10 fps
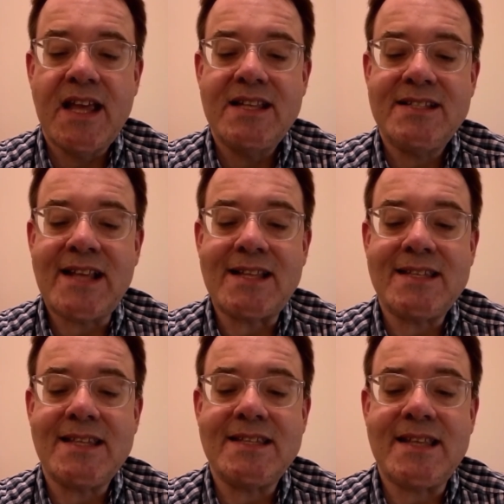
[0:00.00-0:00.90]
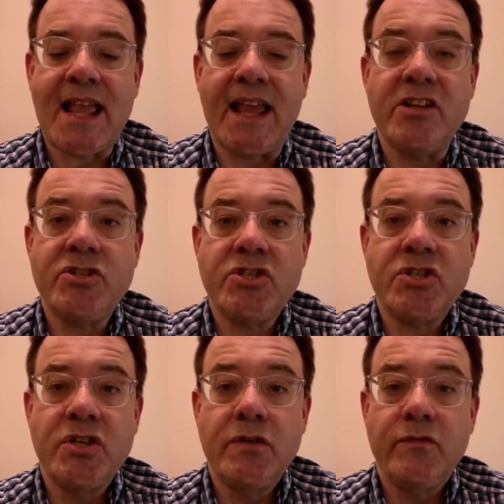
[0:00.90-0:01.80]
sets the
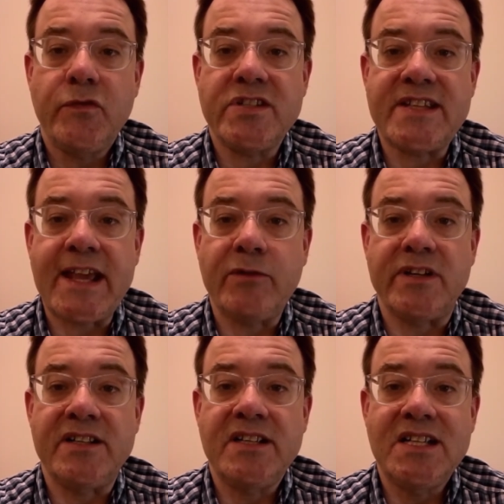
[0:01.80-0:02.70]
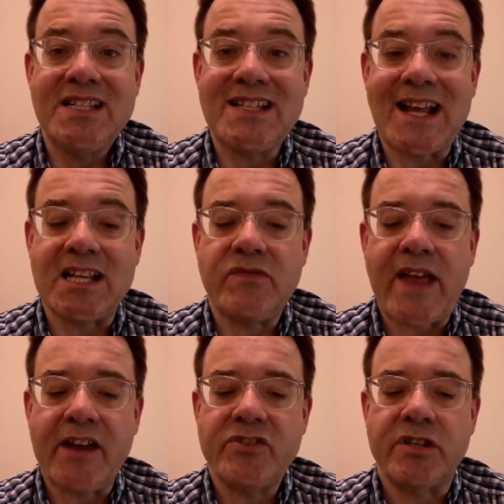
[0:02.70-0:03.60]
stage for sacred
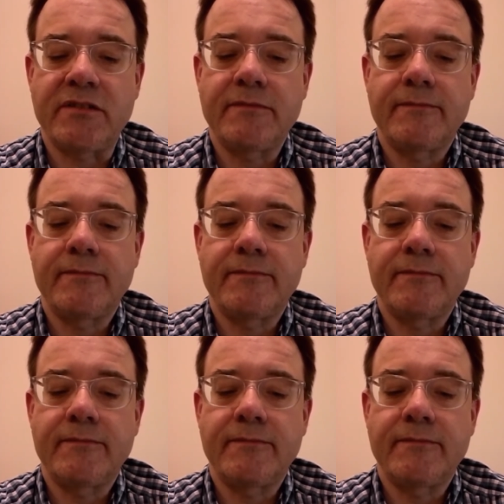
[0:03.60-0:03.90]
satisfaction.